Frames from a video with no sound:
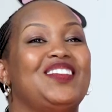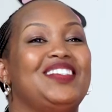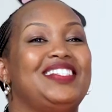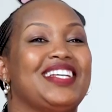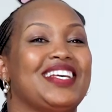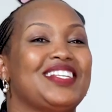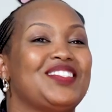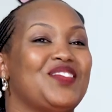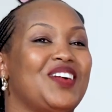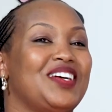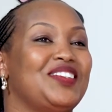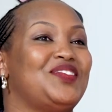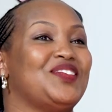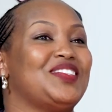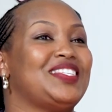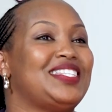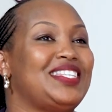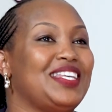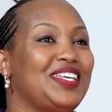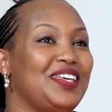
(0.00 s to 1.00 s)
would just want to
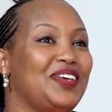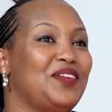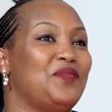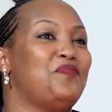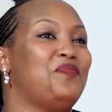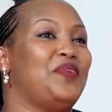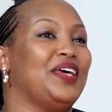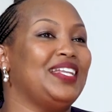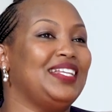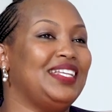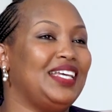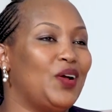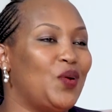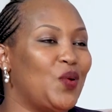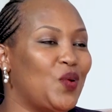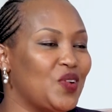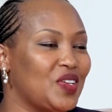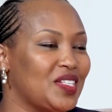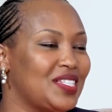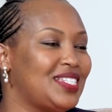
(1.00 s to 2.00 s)
see Penny
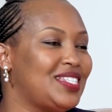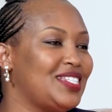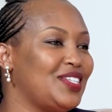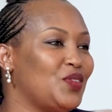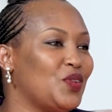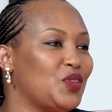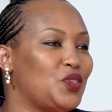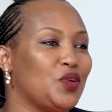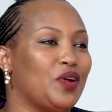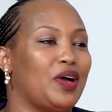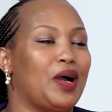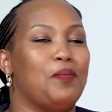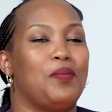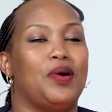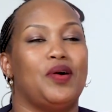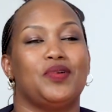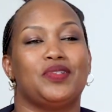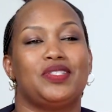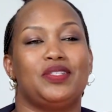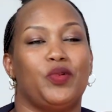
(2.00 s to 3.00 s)
host, talk
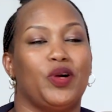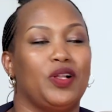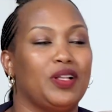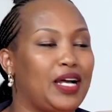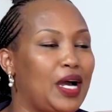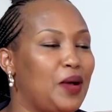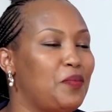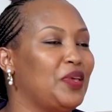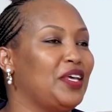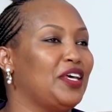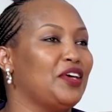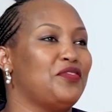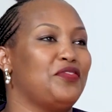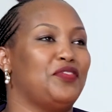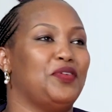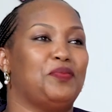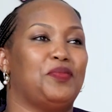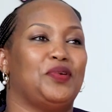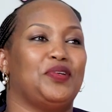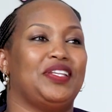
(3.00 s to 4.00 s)
about welcoming
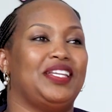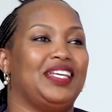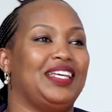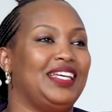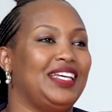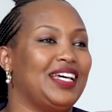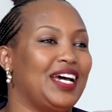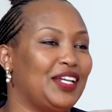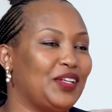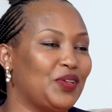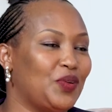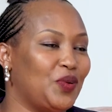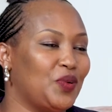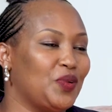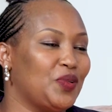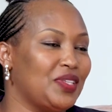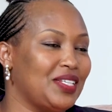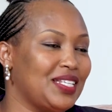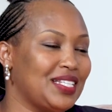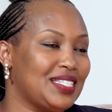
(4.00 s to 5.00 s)
everybody and
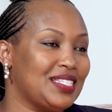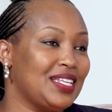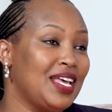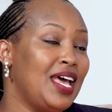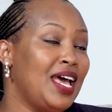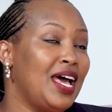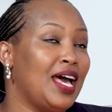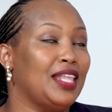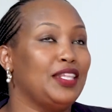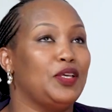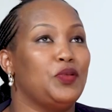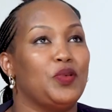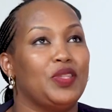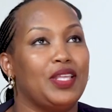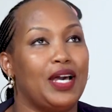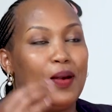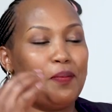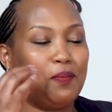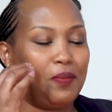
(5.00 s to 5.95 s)
all this. And then with her